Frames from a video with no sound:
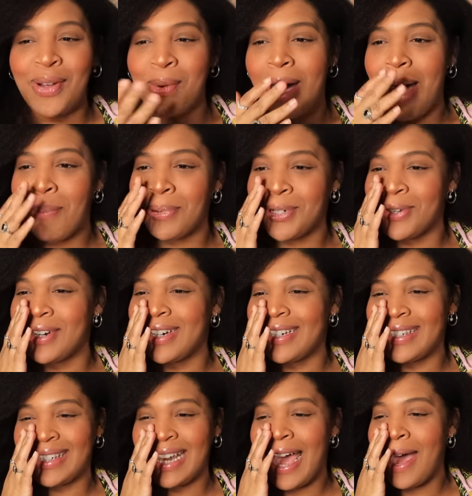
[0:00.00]
equal opportunity
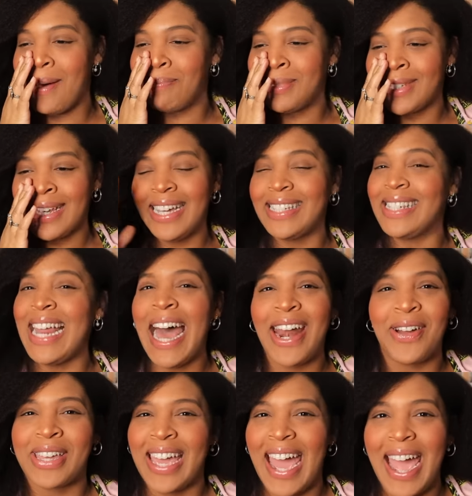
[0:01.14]
slaps. It's
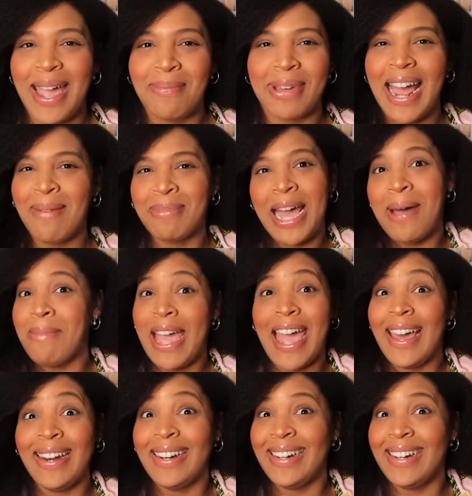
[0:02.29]
not okay, but I'm not mad.